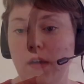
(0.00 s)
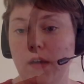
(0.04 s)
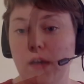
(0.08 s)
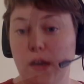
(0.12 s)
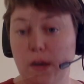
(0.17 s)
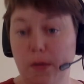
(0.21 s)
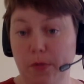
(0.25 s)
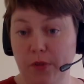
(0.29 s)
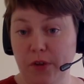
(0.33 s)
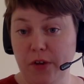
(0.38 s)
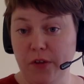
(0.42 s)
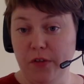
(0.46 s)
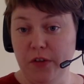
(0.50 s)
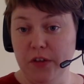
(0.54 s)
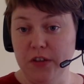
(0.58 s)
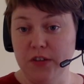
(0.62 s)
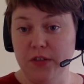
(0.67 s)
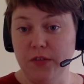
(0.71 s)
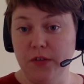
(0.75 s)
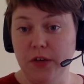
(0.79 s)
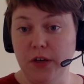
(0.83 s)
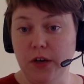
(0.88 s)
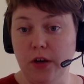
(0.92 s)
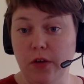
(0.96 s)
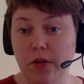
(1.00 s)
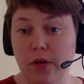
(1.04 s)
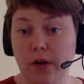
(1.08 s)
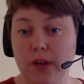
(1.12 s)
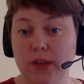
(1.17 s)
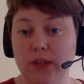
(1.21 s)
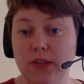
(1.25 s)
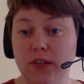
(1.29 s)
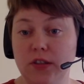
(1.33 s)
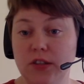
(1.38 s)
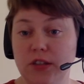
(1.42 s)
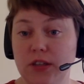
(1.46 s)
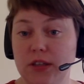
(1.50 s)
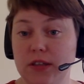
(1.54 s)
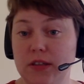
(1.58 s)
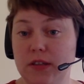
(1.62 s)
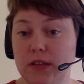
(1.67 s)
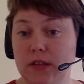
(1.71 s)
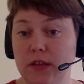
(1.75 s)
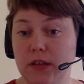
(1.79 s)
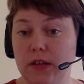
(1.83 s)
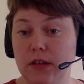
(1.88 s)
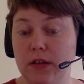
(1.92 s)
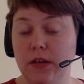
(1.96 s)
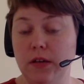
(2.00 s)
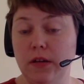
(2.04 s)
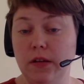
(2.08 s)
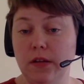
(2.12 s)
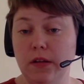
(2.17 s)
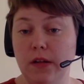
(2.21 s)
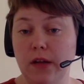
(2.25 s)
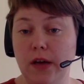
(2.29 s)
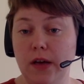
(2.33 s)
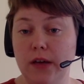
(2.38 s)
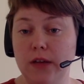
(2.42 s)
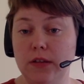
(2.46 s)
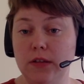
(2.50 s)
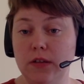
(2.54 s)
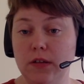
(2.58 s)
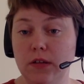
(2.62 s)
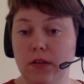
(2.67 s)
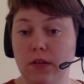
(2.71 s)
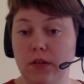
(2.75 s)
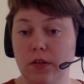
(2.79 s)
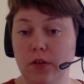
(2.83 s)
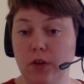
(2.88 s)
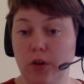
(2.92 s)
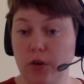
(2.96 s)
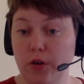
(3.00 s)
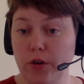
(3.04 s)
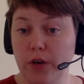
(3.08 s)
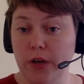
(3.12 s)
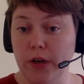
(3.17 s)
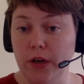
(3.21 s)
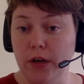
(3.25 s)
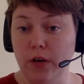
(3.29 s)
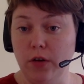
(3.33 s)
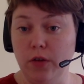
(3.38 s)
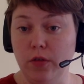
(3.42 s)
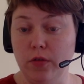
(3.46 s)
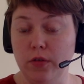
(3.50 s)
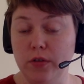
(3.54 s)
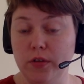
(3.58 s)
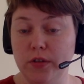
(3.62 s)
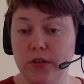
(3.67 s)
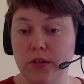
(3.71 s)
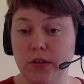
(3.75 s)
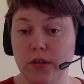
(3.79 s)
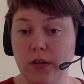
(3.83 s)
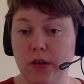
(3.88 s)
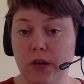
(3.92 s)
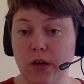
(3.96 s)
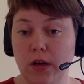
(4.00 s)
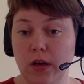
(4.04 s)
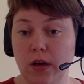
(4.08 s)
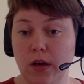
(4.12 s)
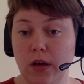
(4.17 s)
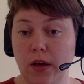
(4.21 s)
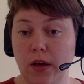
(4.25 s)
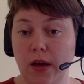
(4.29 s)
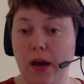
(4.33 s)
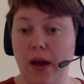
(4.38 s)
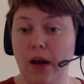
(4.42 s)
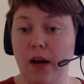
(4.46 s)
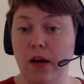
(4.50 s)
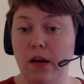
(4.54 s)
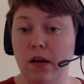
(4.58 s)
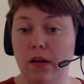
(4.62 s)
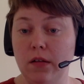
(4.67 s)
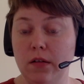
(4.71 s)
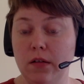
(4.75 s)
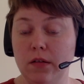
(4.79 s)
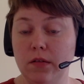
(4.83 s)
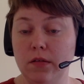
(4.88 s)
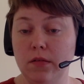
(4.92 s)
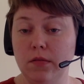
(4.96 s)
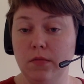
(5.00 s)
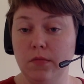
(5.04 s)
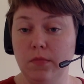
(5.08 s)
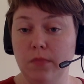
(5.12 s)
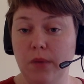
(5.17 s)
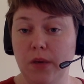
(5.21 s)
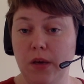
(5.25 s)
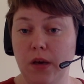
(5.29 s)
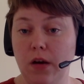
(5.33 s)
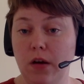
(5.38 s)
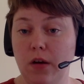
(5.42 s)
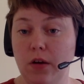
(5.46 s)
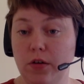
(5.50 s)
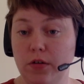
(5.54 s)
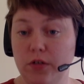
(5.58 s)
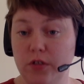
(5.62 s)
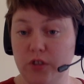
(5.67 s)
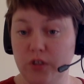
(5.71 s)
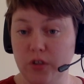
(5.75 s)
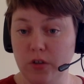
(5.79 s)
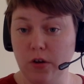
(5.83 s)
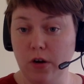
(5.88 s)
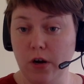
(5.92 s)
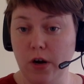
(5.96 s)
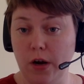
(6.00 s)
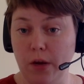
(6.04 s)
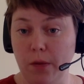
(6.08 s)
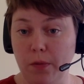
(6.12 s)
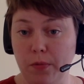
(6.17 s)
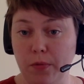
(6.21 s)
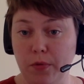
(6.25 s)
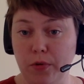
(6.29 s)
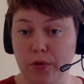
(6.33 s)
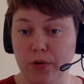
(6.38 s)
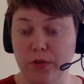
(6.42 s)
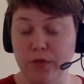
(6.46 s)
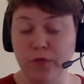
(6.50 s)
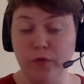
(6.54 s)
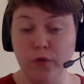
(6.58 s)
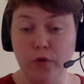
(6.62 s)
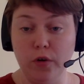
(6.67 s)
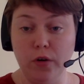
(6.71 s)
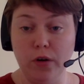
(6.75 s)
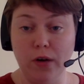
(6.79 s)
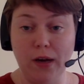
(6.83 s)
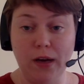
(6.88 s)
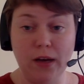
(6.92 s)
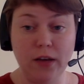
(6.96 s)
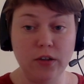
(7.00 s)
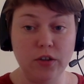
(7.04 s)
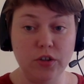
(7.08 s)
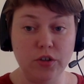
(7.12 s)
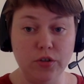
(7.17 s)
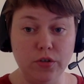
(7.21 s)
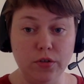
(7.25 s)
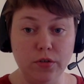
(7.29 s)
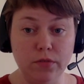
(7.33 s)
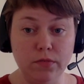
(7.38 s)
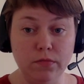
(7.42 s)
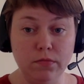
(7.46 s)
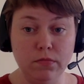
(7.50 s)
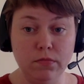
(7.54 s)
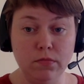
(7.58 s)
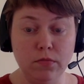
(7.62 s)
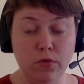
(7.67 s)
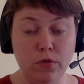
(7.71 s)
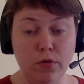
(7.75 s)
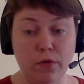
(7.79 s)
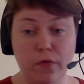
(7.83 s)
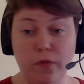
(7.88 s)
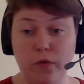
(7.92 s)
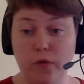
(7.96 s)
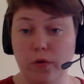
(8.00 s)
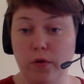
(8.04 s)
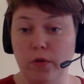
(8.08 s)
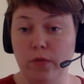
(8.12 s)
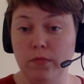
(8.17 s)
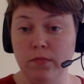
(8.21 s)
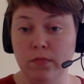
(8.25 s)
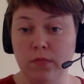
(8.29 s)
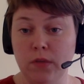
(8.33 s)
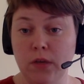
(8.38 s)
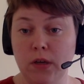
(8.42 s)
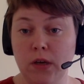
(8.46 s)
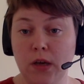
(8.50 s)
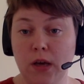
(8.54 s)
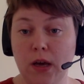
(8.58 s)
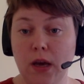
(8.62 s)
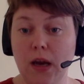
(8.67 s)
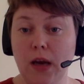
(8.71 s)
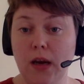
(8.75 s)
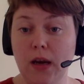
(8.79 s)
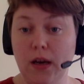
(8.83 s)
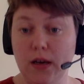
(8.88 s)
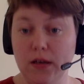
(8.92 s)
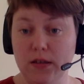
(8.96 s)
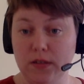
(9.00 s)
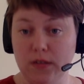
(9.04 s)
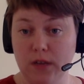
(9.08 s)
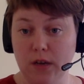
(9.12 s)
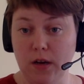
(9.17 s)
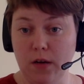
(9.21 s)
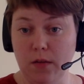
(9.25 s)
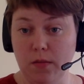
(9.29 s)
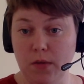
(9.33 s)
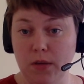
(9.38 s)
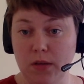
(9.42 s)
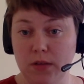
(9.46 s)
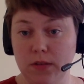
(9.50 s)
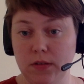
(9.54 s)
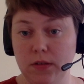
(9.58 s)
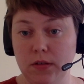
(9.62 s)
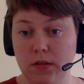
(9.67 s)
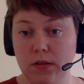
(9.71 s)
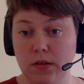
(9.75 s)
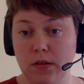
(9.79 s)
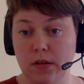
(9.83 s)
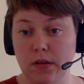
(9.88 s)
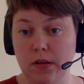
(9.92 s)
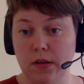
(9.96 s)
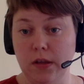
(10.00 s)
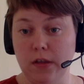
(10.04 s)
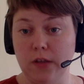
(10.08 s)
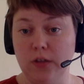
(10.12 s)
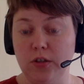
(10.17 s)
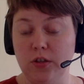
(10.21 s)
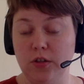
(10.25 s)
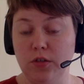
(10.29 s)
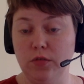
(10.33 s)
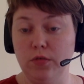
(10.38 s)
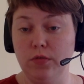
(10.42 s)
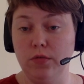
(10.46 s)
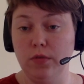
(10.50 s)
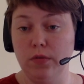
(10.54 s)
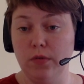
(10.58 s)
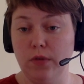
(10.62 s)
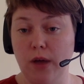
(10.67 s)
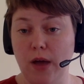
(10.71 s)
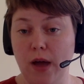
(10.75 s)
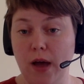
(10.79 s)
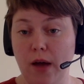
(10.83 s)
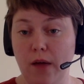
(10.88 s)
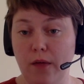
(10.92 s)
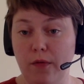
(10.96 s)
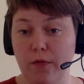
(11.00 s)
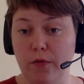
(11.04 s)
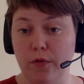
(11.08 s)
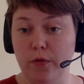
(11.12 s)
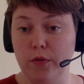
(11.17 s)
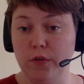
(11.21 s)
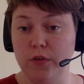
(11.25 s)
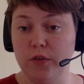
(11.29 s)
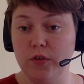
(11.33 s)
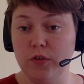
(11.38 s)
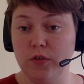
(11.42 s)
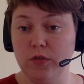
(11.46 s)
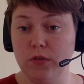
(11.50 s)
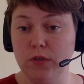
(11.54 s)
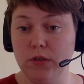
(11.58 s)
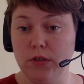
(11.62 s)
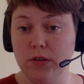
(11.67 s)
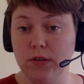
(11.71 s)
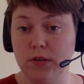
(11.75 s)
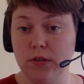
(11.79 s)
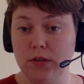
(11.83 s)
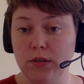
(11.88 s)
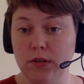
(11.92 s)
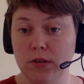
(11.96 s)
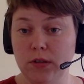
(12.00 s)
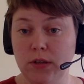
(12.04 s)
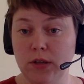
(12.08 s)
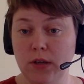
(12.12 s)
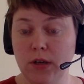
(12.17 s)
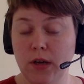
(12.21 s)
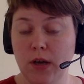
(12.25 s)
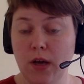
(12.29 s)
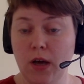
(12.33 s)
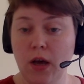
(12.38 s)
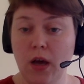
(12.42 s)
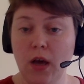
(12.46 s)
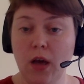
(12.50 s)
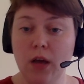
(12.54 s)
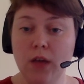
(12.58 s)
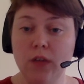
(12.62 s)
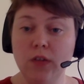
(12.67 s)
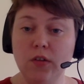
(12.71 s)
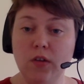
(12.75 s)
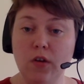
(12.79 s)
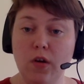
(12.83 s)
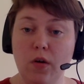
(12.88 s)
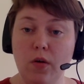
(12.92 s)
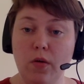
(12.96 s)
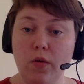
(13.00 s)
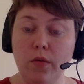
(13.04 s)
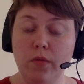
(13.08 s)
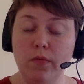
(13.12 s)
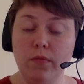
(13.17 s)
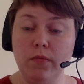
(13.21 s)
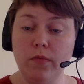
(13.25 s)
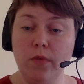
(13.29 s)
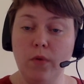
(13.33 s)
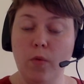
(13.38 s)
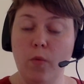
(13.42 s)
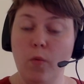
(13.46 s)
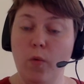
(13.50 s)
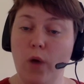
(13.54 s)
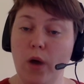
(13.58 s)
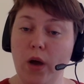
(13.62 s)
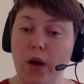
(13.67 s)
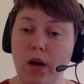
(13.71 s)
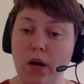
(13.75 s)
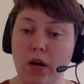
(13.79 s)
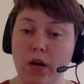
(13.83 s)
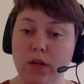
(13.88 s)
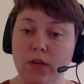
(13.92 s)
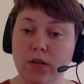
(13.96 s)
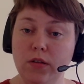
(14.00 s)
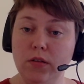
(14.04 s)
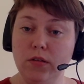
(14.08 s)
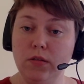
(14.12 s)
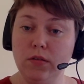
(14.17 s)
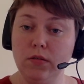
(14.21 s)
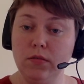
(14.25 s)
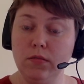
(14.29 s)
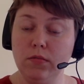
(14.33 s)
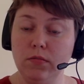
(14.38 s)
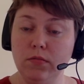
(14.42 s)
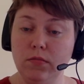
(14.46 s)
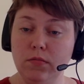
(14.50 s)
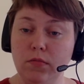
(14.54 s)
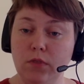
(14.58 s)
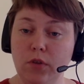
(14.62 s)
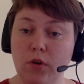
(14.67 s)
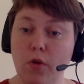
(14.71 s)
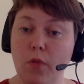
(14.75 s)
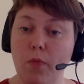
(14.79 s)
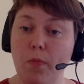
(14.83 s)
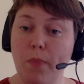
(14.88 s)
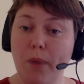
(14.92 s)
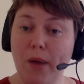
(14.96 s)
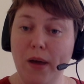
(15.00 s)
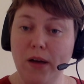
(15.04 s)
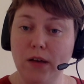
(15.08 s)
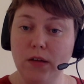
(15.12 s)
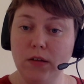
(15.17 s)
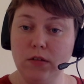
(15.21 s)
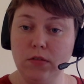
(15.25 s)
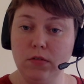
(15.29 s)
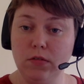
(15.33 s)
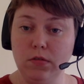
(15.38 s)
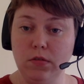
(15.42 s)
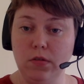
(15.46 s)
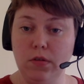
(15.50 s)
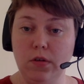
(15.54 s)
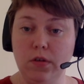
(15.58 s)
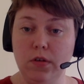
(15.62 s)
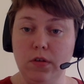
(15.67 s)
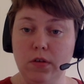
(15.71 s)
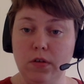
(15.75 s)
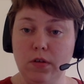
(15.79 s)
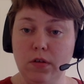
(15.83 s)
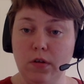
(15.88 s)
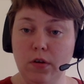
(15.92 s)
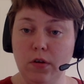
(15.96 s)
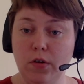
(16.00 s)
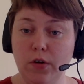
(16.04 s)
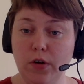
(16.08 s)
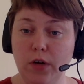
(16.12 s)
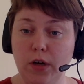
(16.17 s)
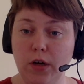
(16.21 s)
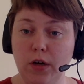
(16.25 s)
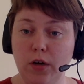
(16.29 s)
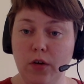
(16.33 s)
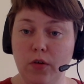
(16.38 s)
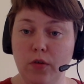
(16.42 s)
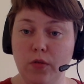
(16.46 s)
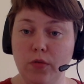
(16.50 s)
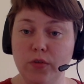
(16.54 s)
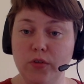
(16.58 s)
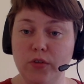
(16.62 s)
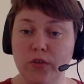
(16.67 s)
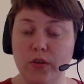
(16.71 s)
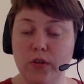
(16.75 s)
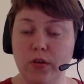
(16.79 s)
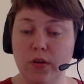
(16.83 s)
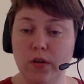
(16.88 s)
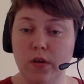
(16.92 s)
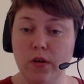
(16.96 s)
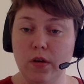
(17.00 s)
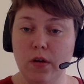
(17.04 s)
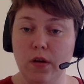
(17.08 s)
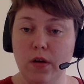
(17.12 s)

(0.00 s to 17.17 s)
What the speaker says: In a previous video, I suggested that the learning goals can be a good starting point for your lecture or for any assignment that you have for the student. So why not go back to the learning goals